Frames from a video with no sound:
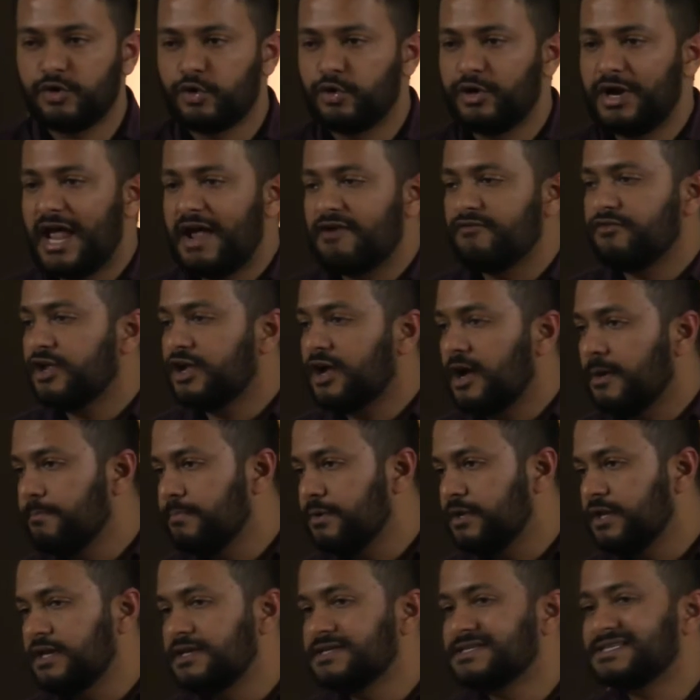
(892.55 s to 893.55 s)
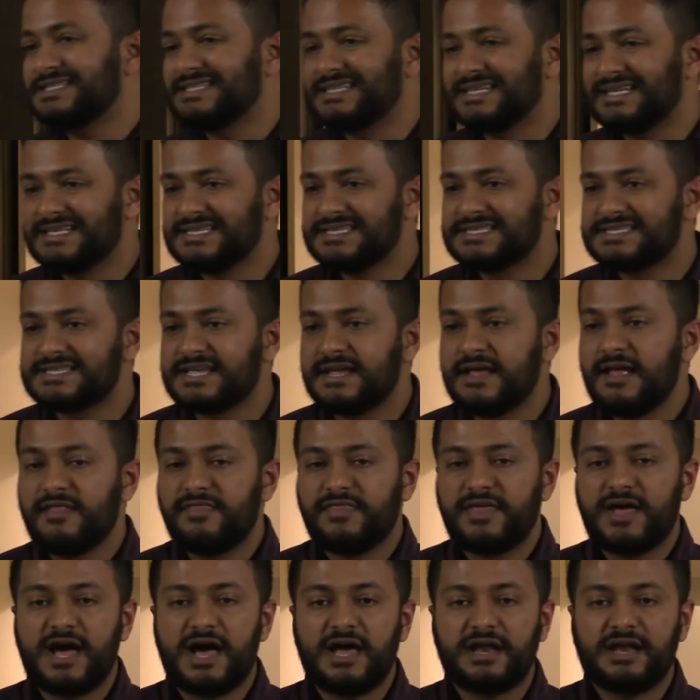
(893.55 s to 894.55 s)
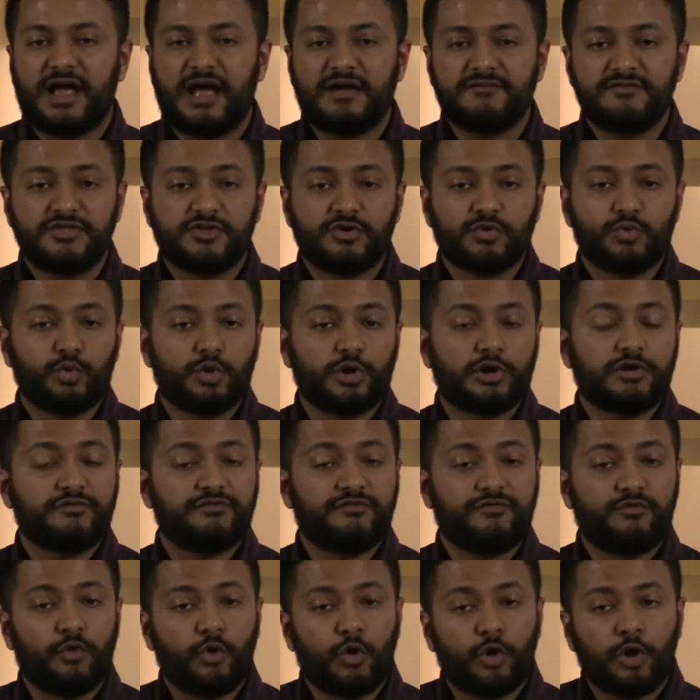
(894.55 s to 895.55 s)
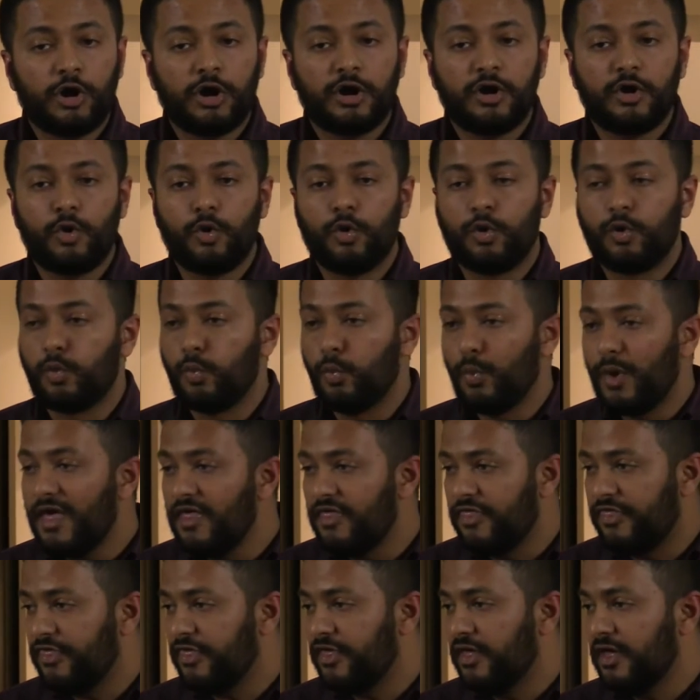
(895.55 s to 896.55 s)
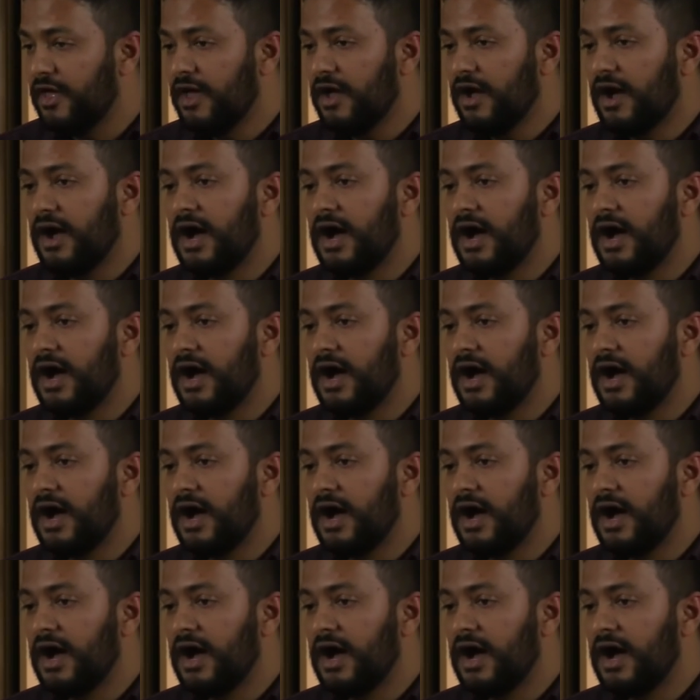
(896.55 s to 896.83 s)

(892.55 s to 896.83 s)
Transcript: or every company since that I've either worked for or with,